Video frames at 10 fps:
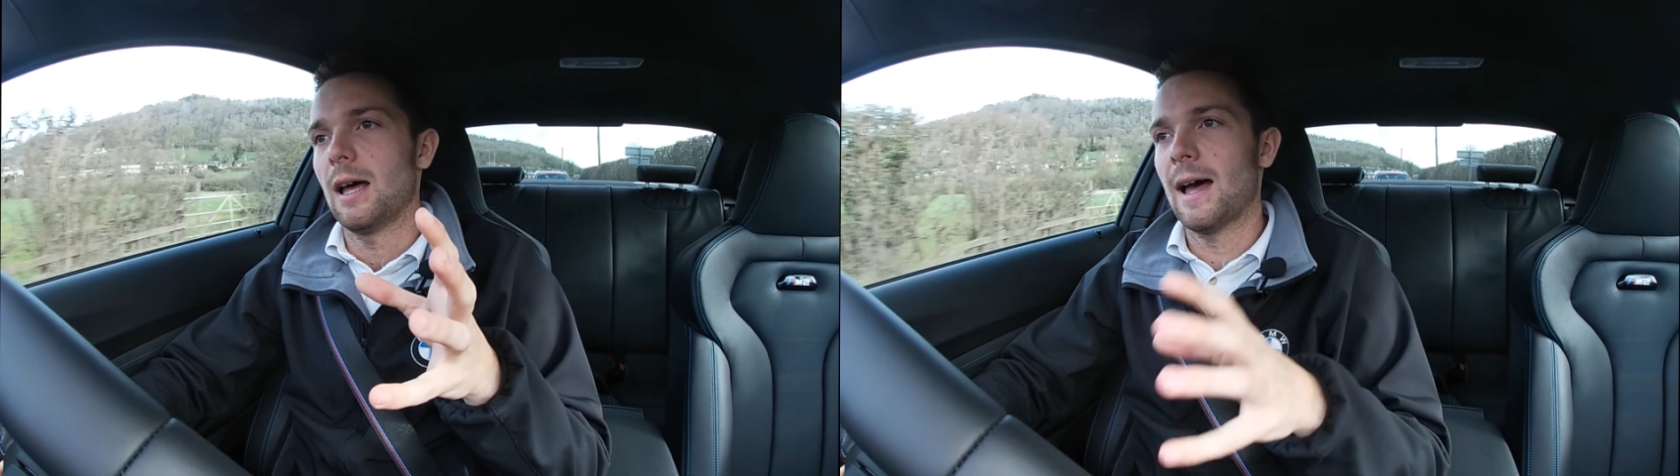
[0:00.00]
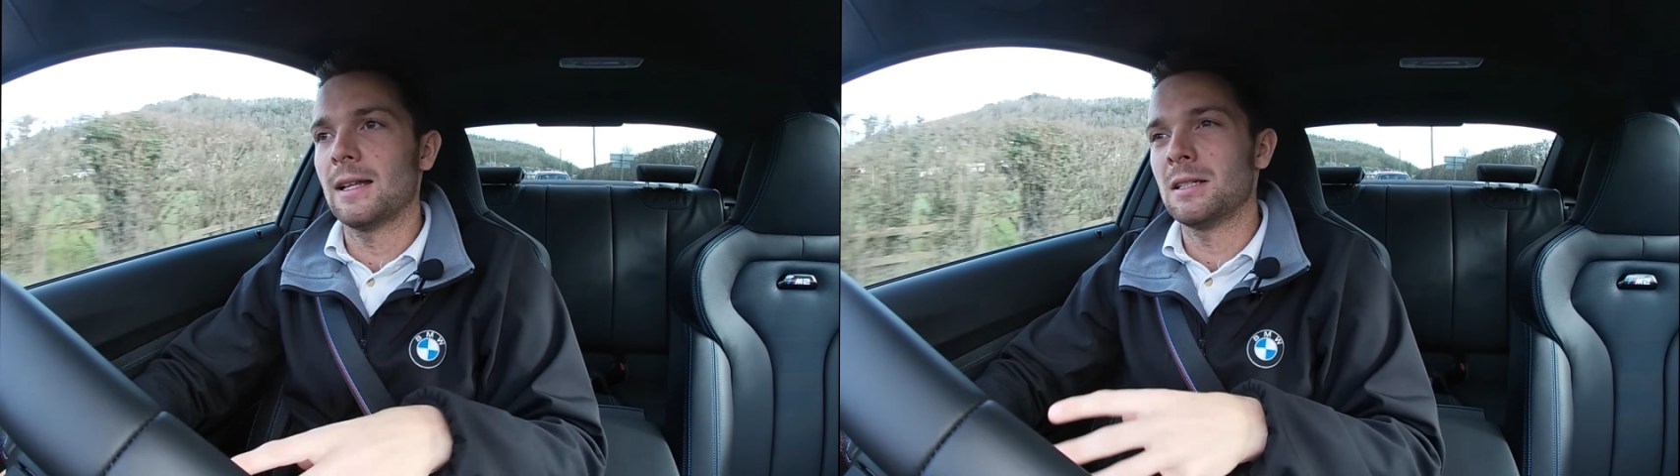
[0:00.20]

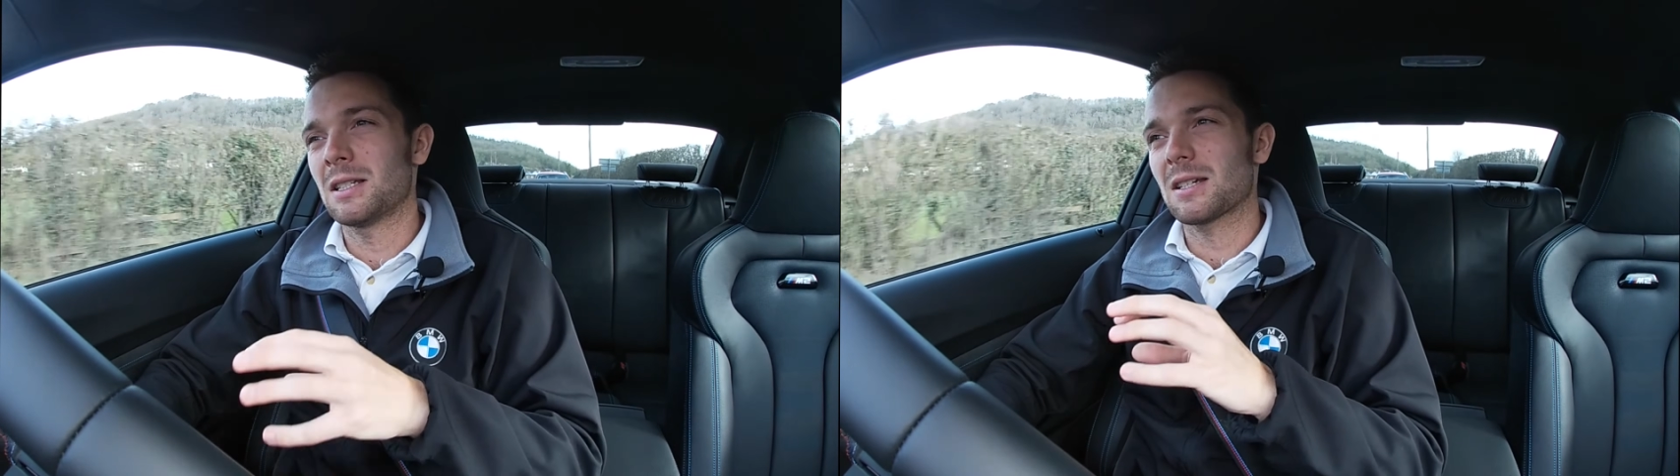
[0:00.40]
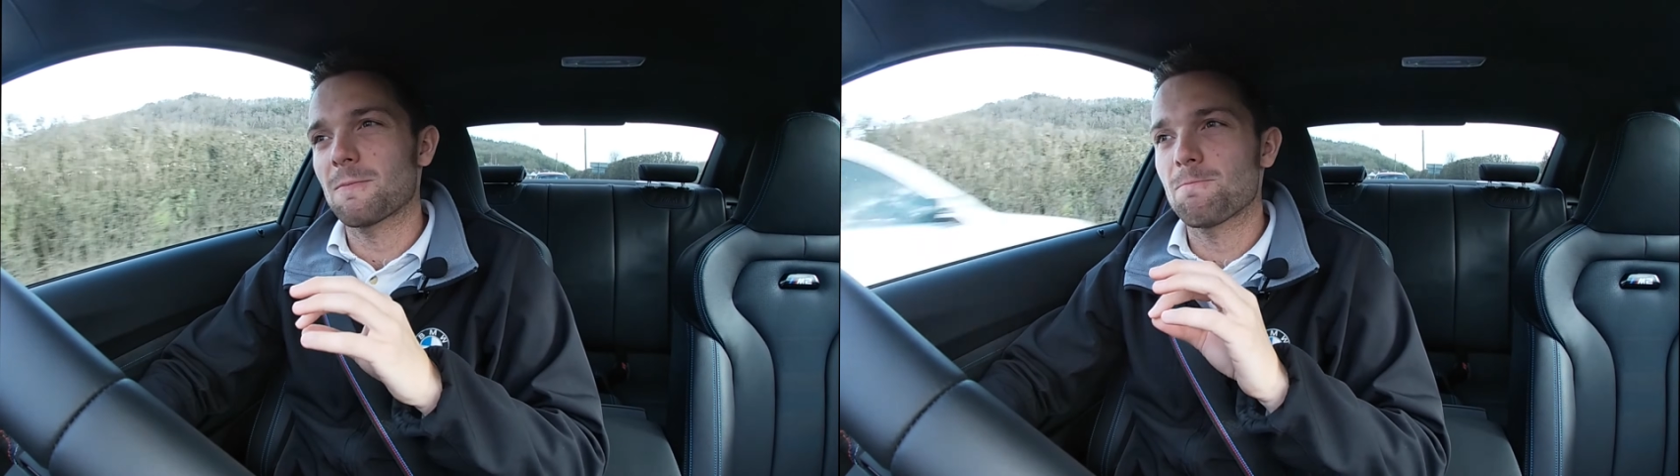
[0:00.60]

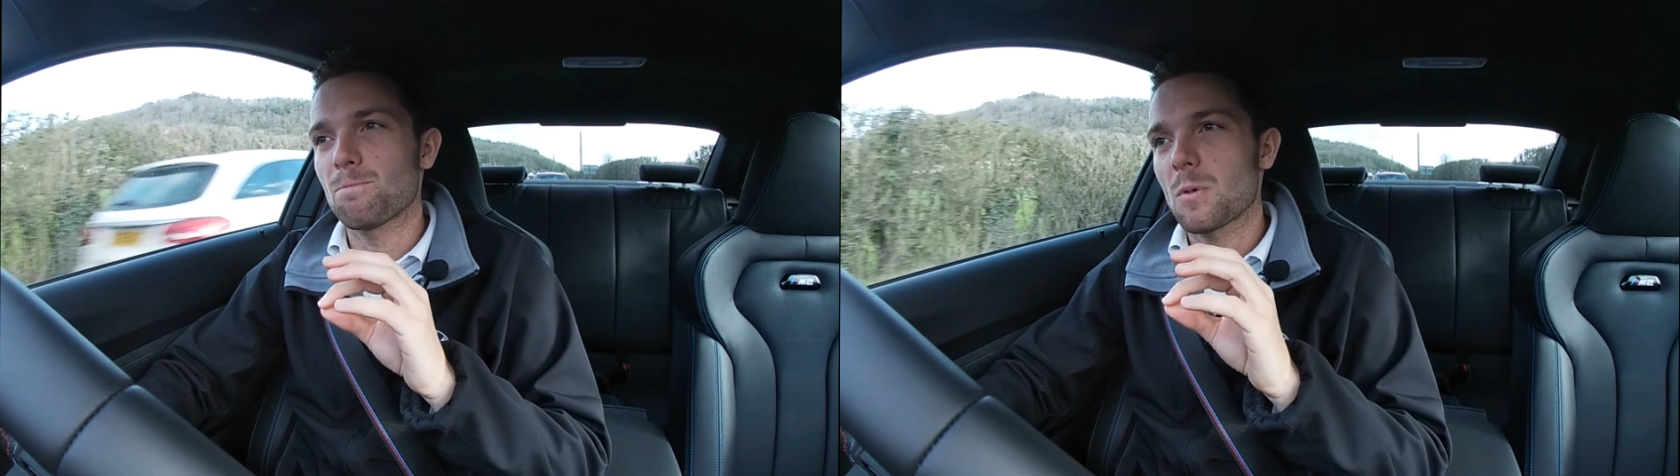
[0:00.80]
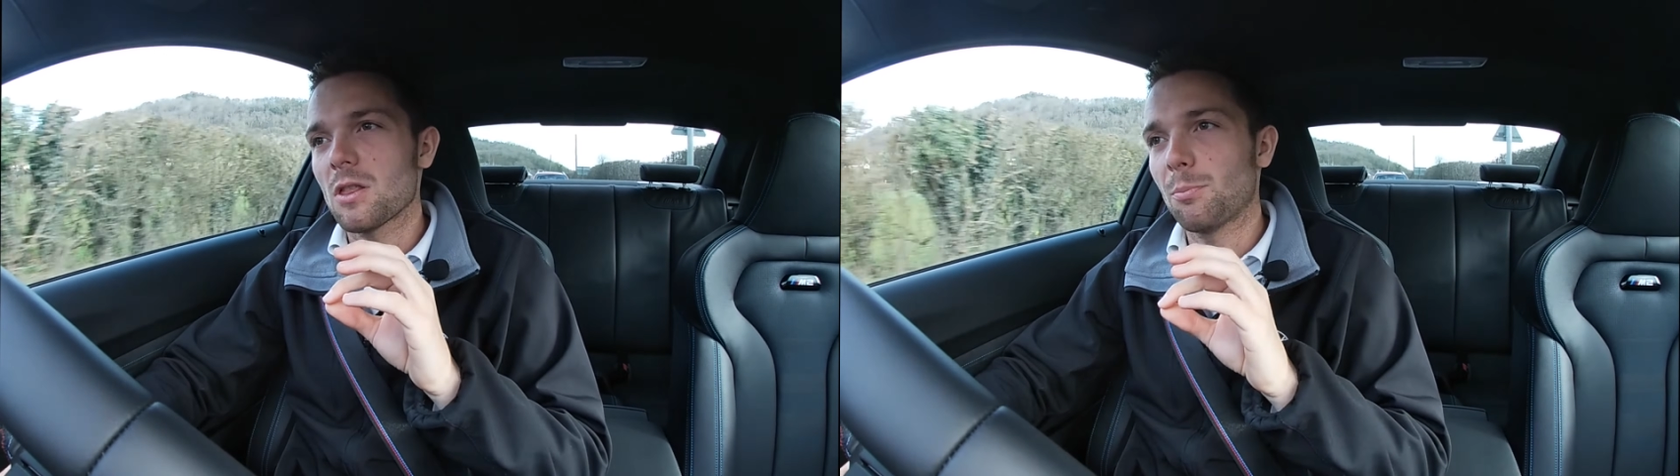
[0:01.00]
And
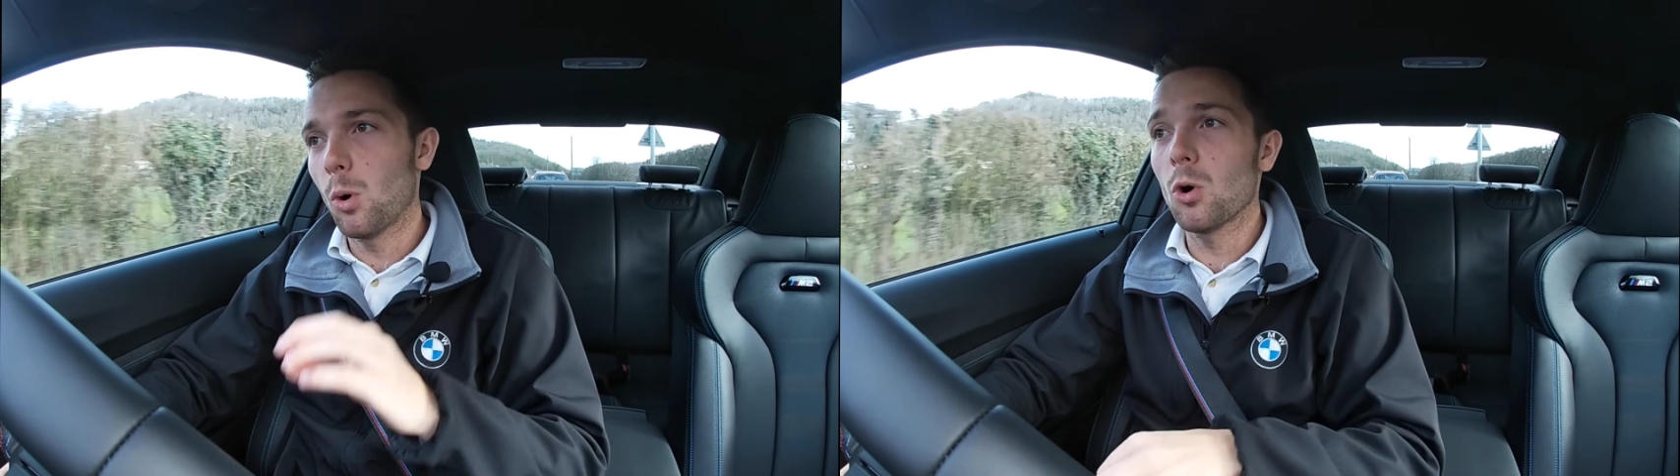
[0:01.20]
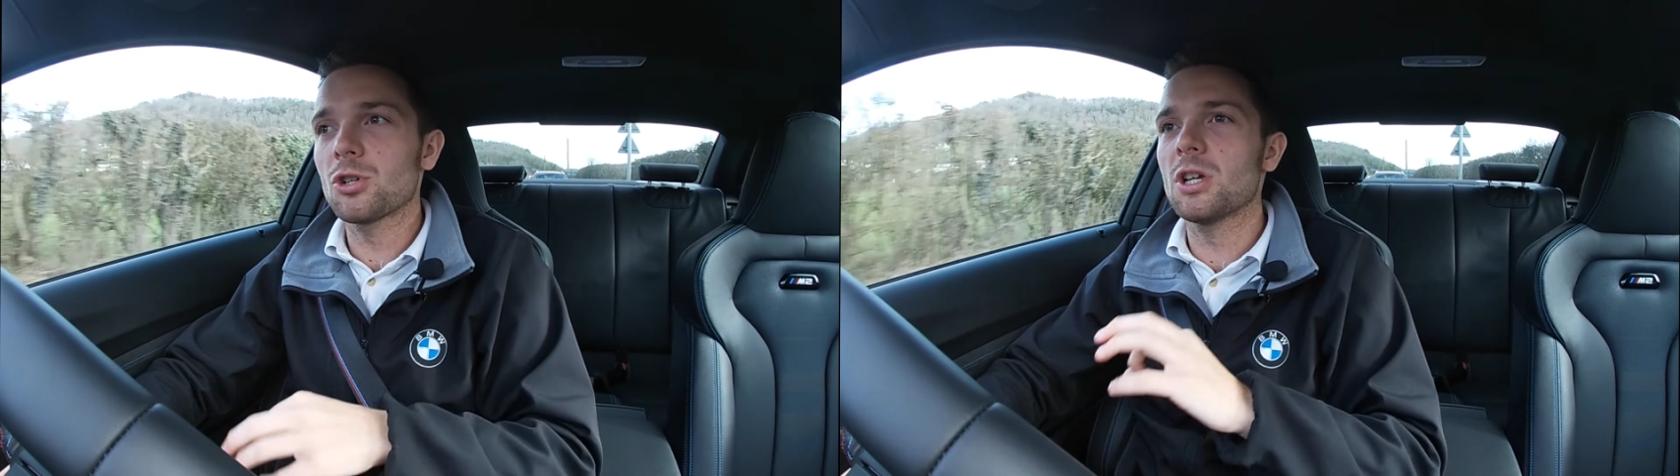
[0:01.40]
the
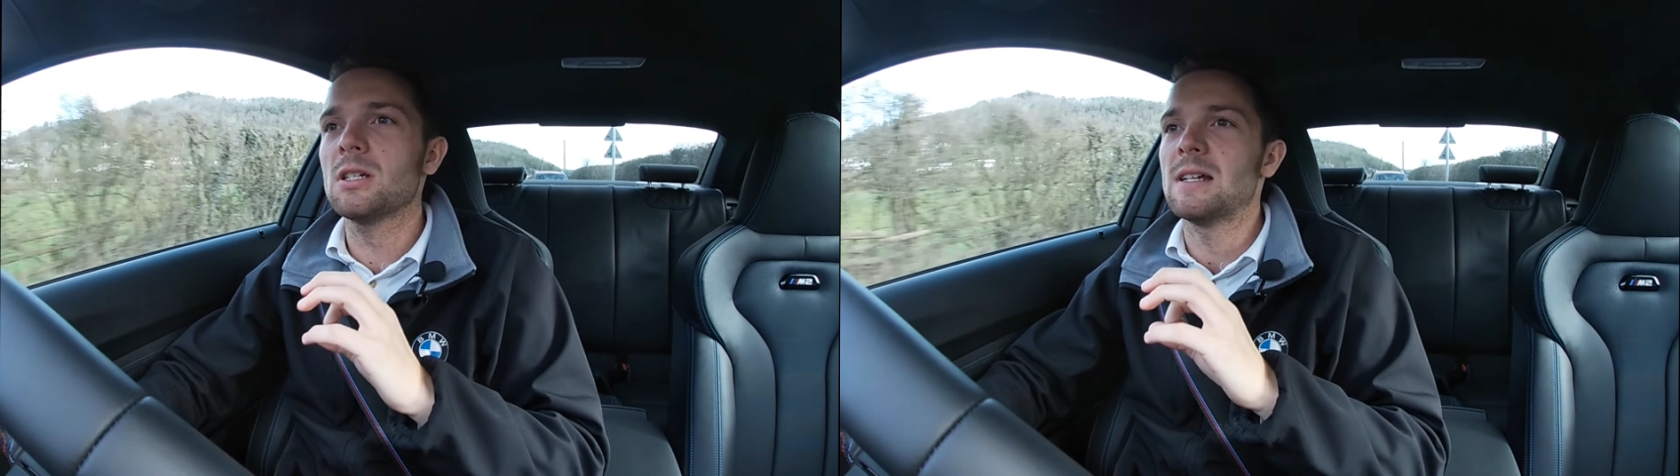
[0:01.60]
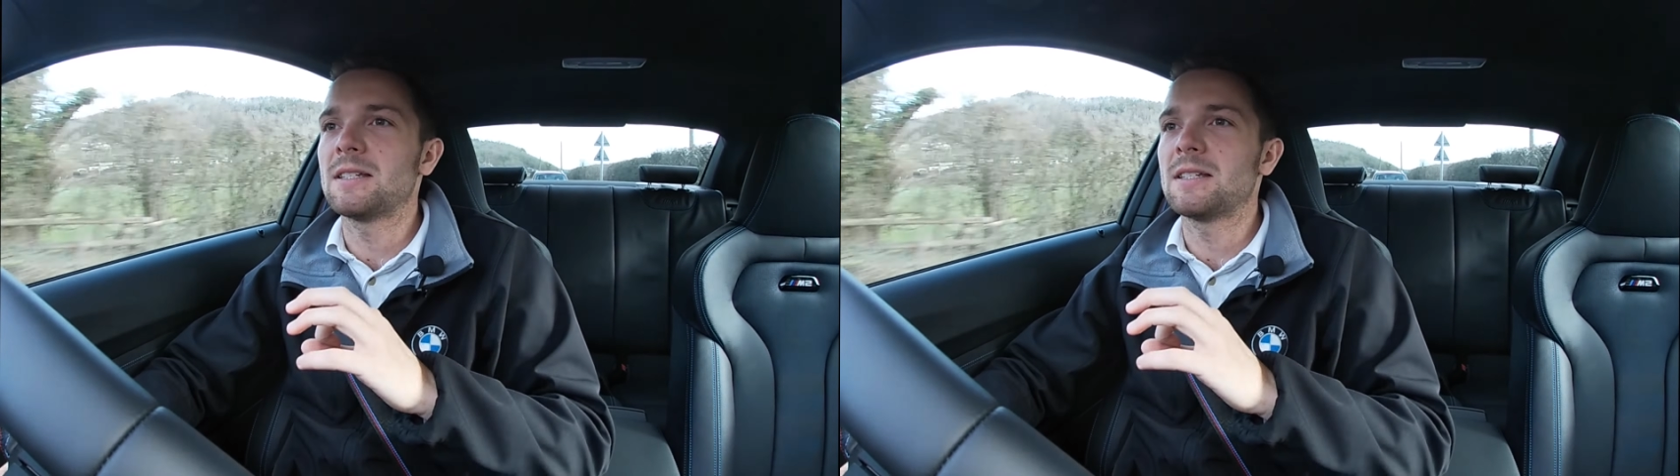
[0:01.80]
Porsche,